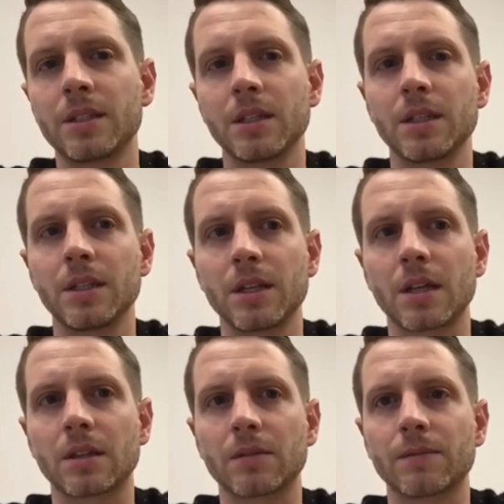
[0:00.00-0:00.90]
indeed
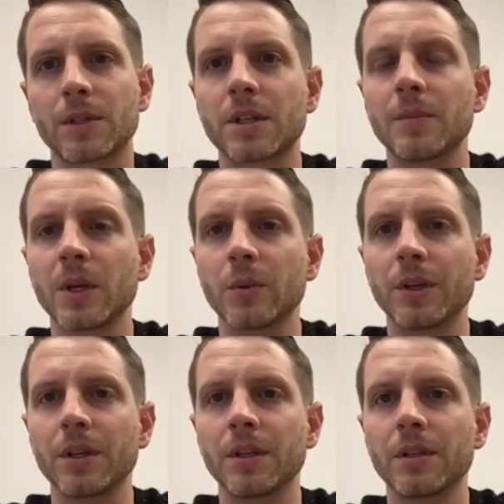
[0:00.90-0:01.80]
not the first time that we
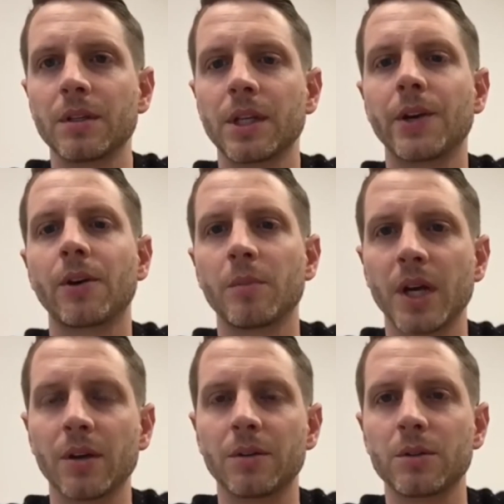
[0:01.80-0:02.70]
hear
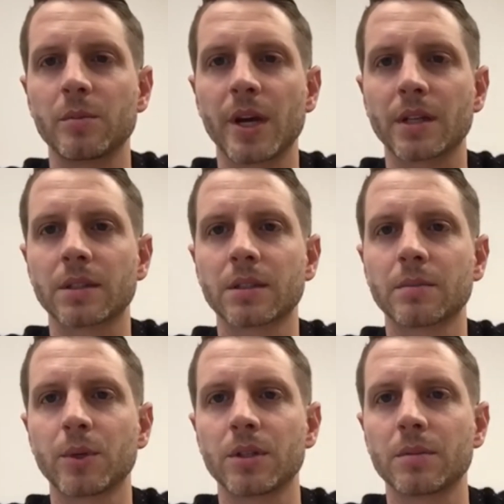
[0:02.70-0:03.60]
about
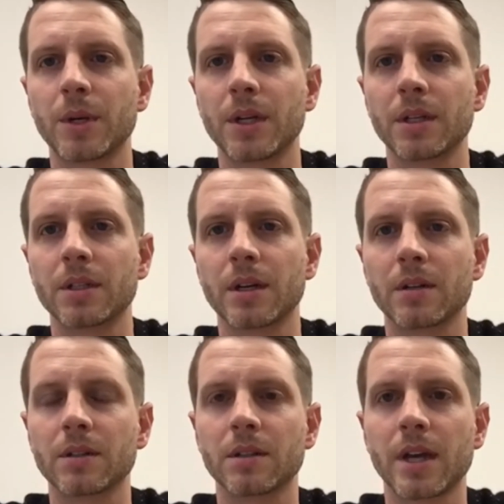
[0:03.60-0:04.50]
Uzbeks participating in
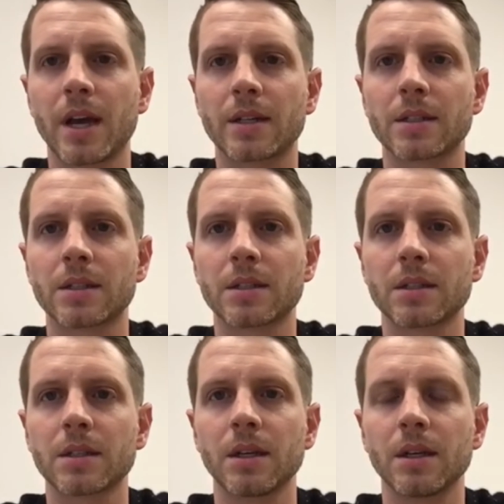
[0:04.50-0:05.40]
terrorist attacks
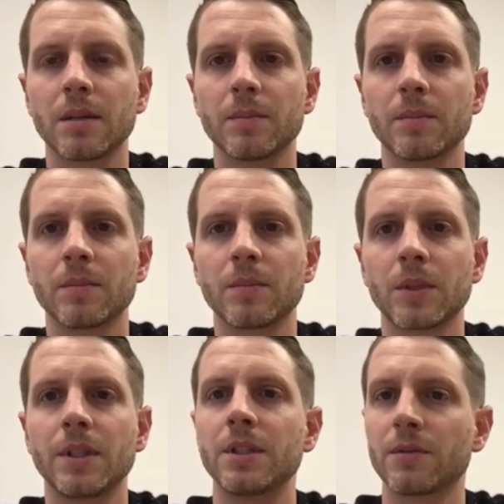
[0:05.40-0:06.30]

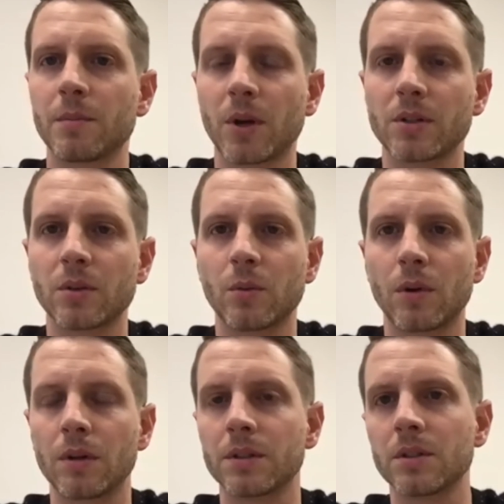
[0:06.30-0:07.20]
in different parts of the
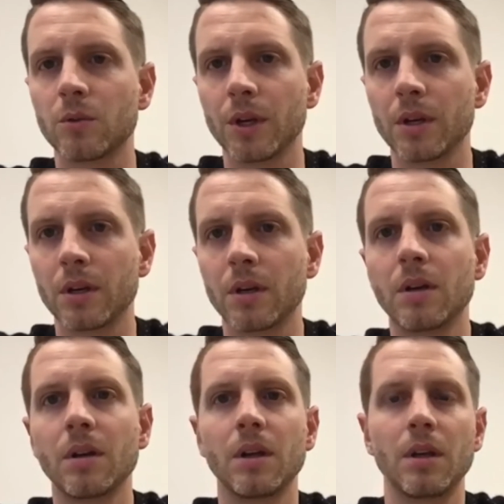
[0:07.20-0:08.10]
world, in Sweden,
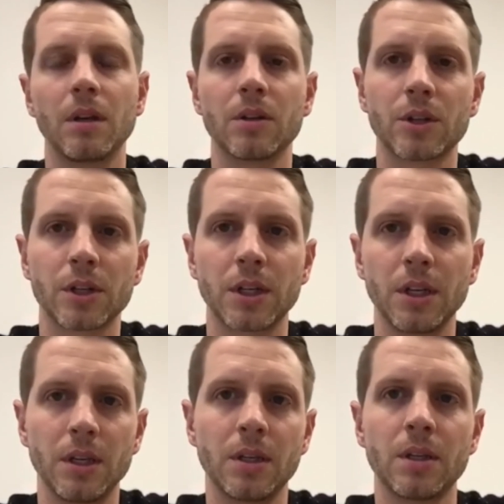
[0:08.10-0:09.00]
in
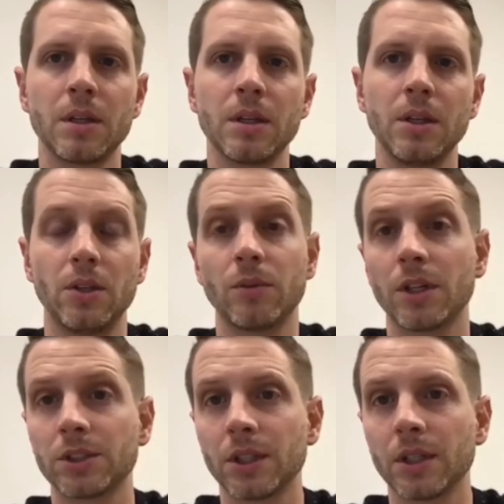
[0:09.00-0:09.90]
Turkey, in
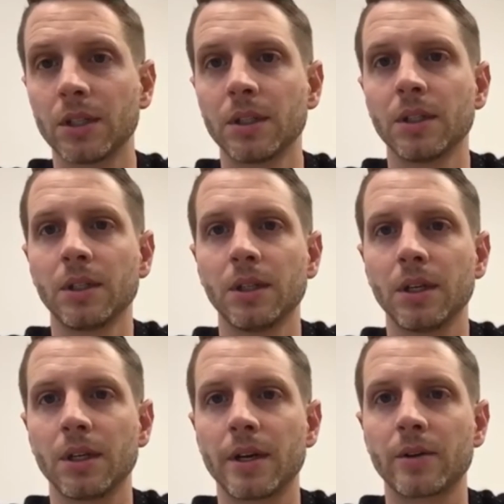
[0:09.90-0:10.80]
Russia,
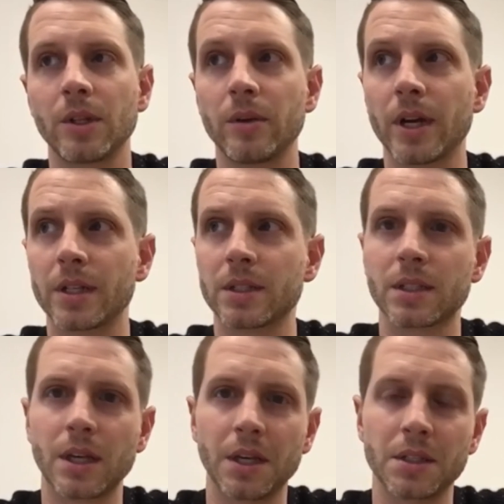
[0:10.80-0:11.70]
now in the United
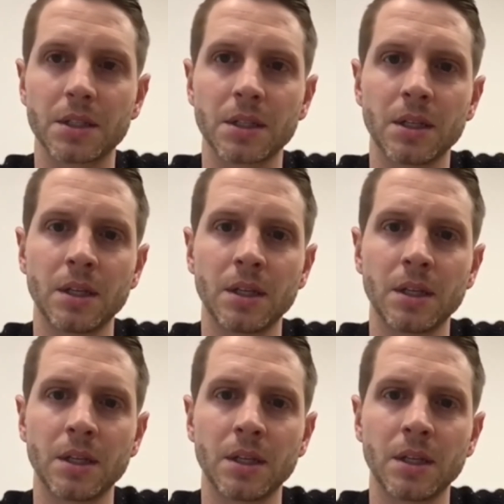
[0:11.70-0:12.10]
States.